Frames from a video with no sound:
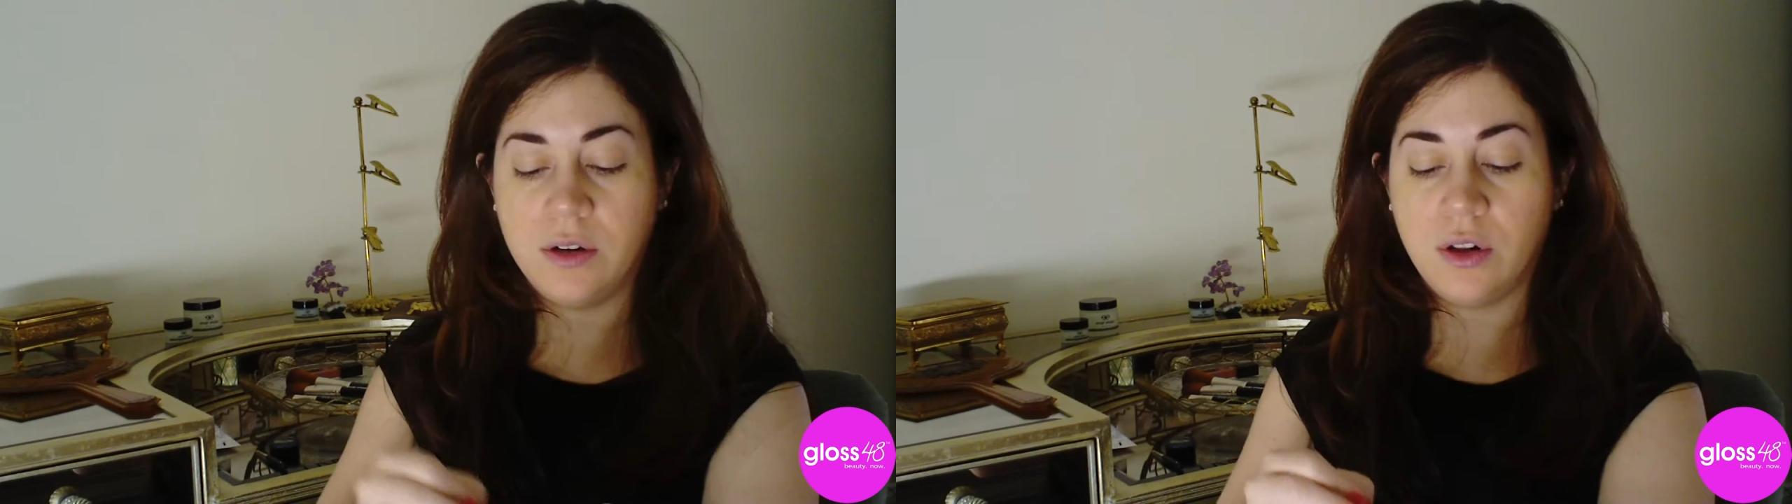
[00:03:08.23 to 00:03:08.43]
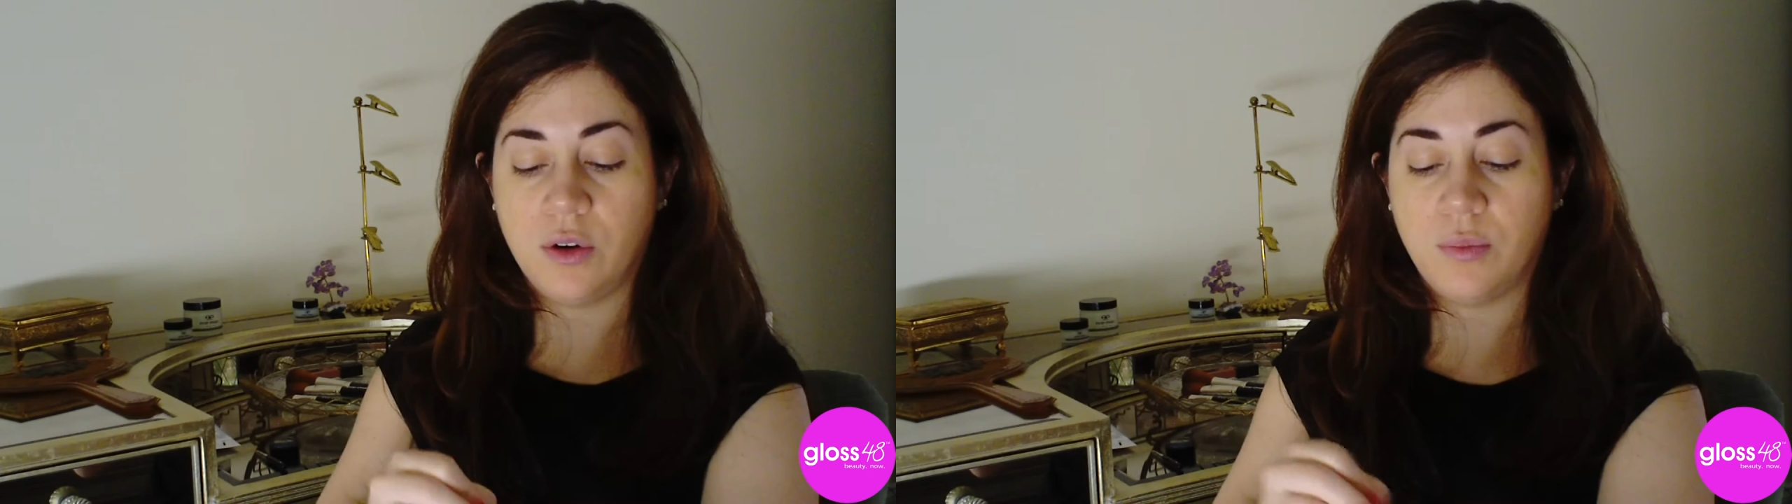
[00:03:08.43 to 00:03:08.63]

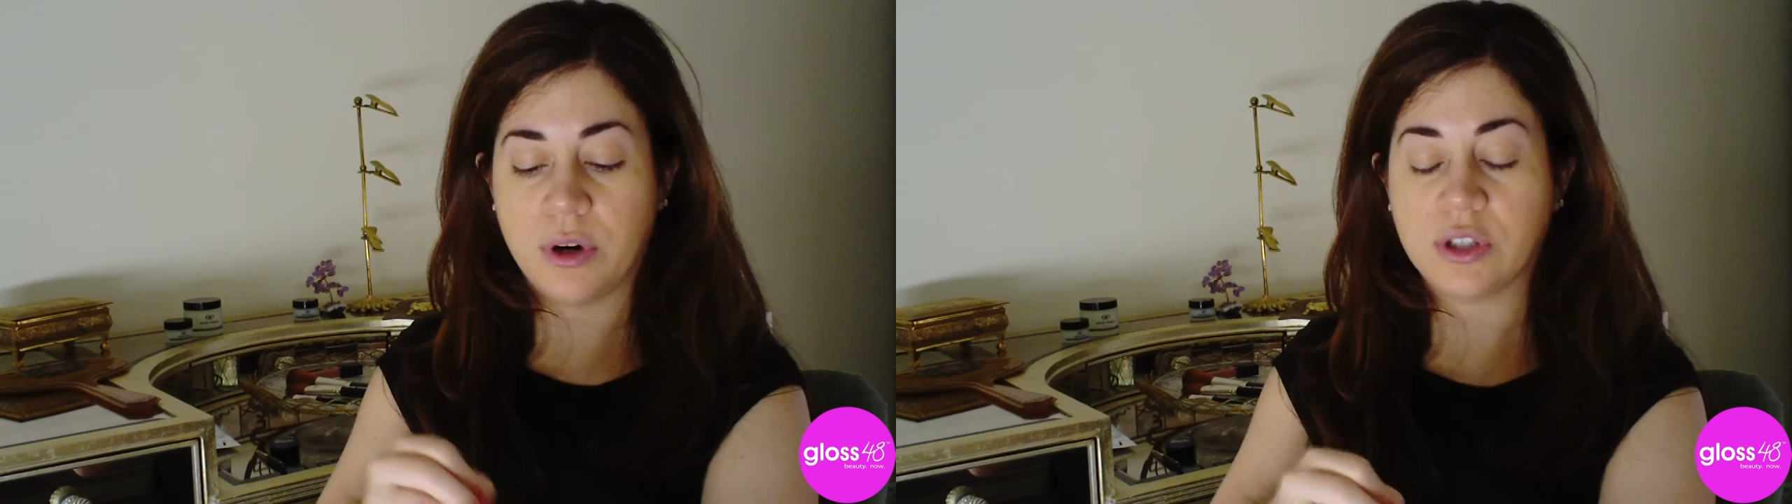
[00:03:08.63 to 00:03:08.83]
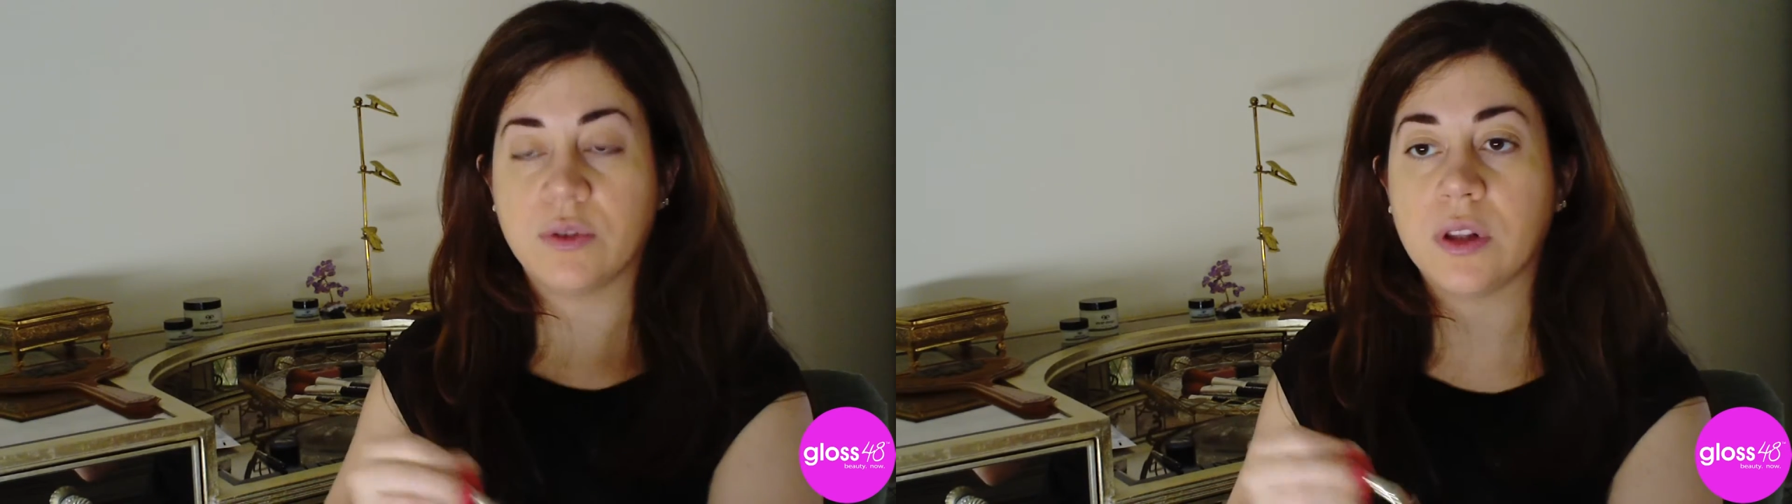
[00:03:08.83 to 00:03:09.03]
your little
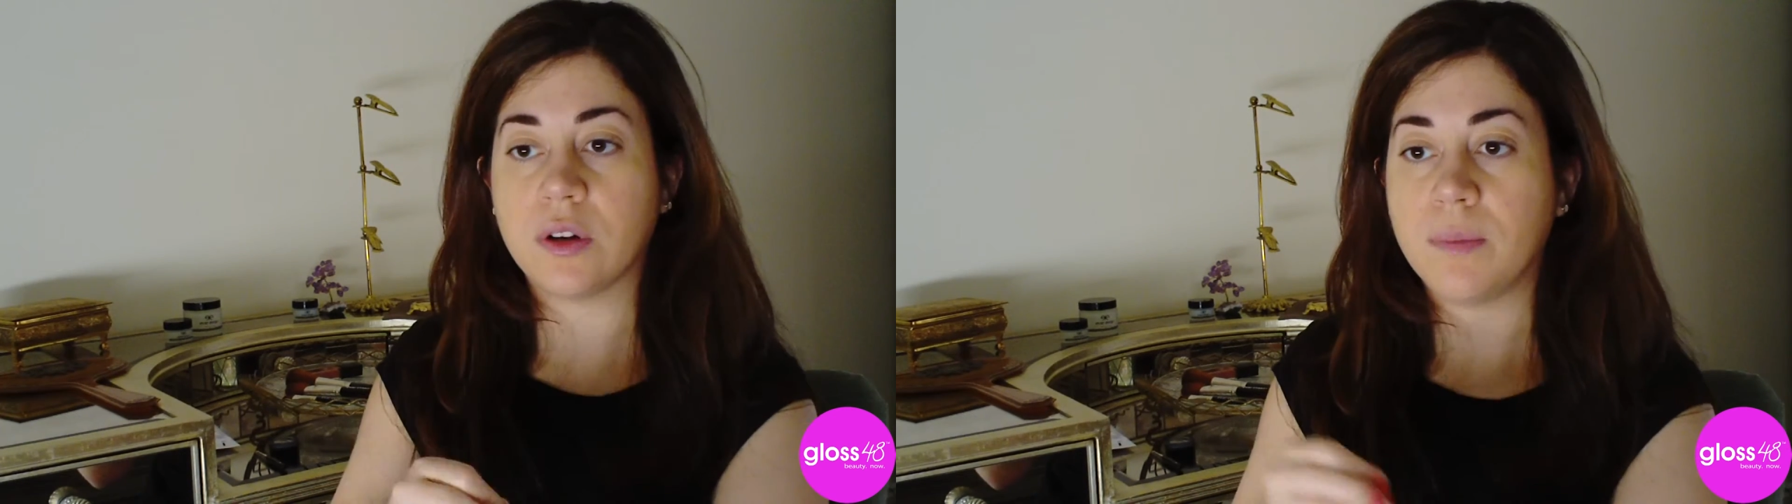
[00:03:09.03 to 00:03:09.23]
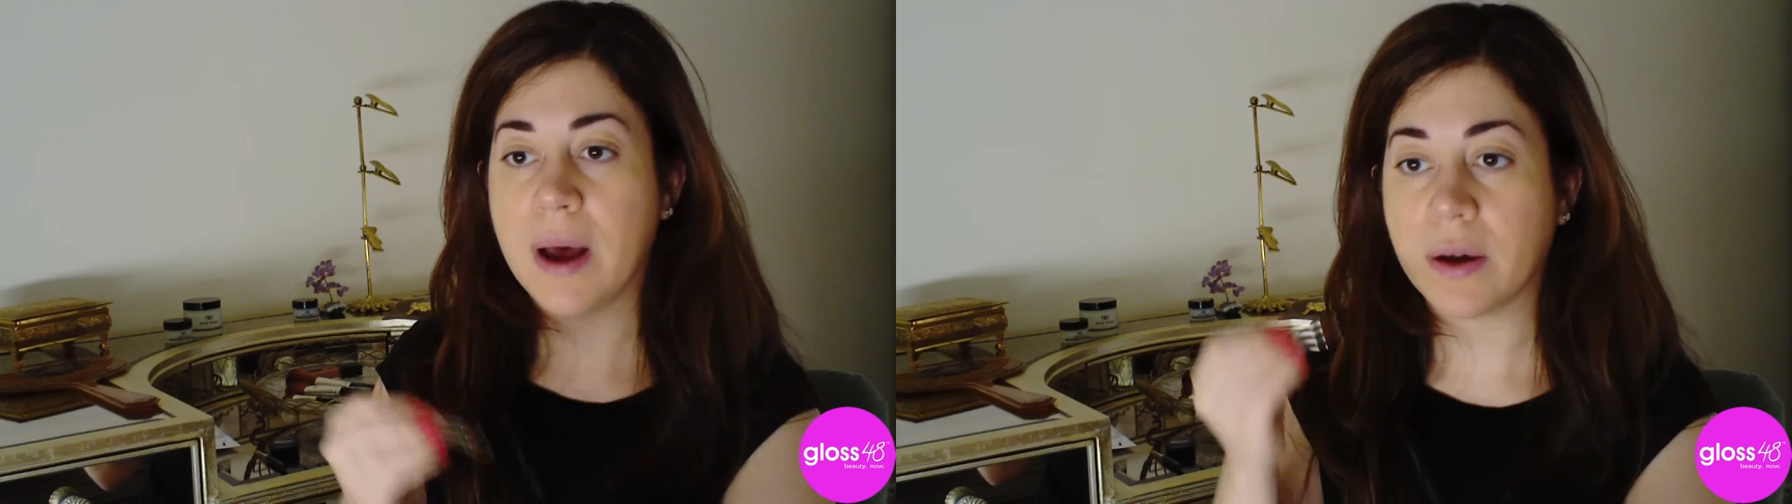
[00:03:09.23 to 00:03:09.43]
brush with a
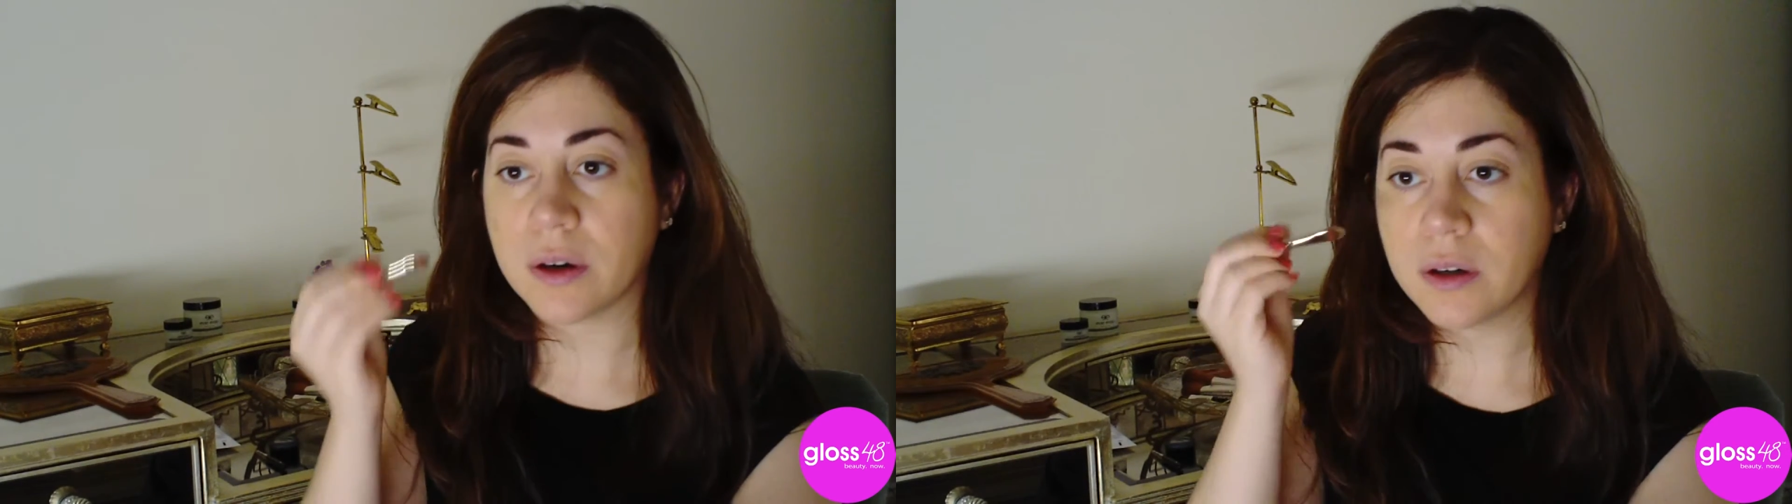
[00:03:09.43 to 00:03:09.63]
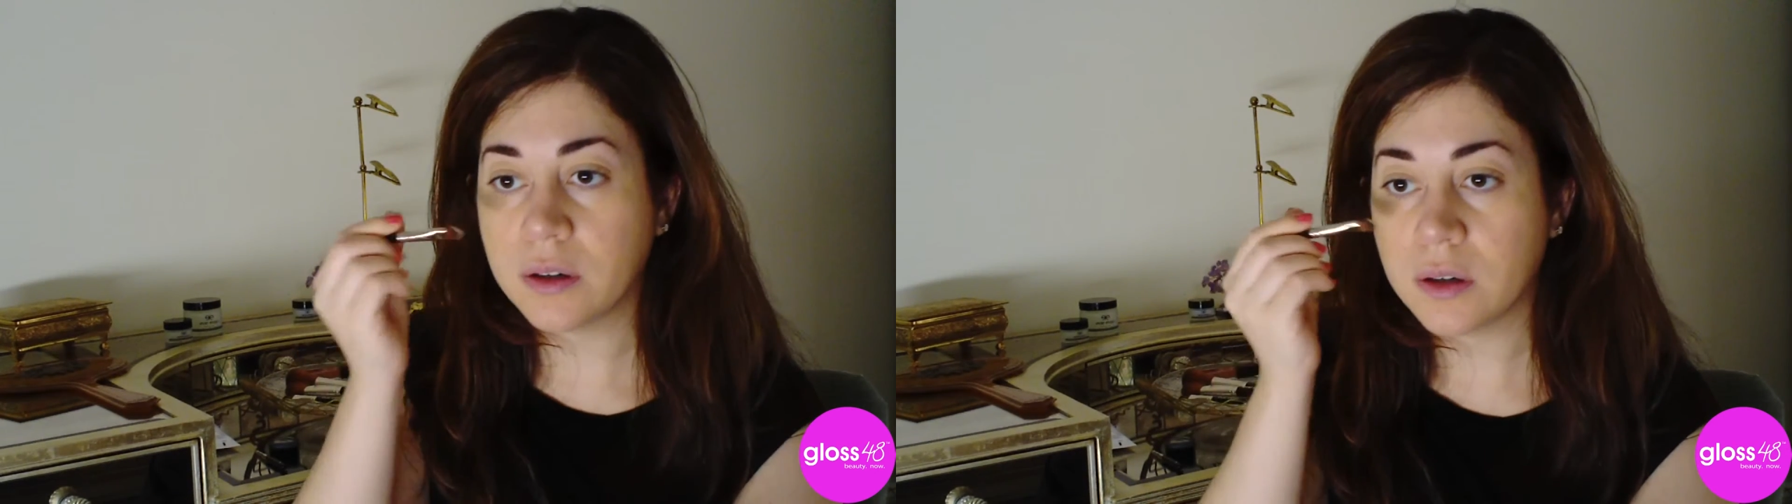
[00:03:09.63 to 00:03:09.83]
little
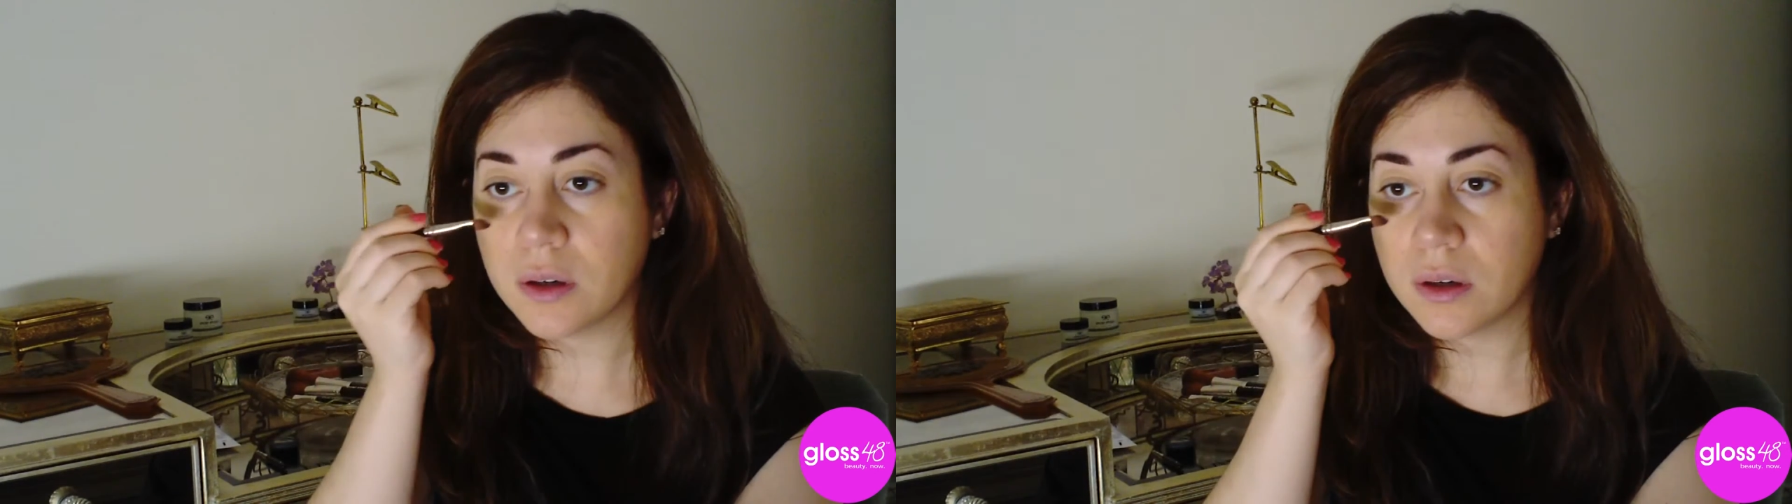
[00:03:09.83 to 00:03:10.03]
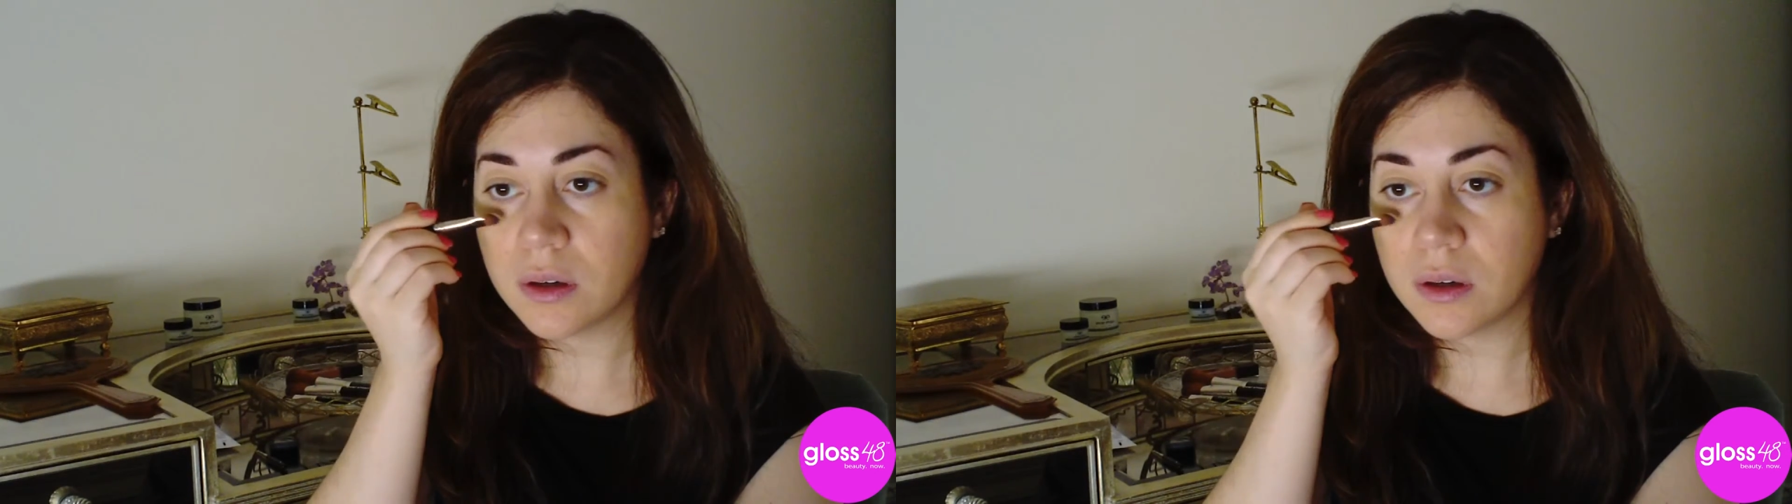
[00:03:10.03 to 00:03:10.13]
powder